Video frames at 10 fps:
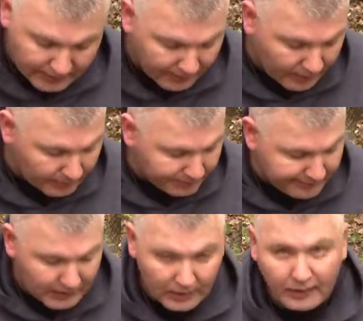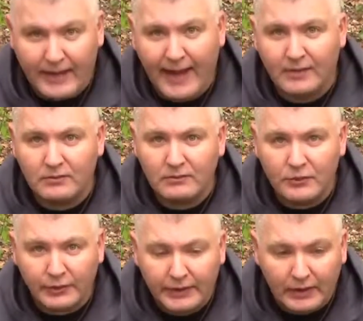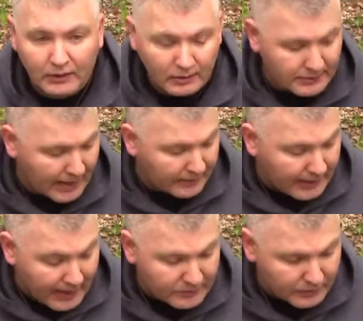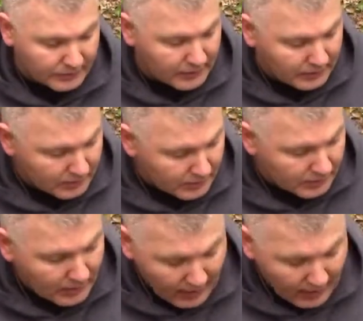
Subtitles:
a cat tourniquet. A cat tourniquet I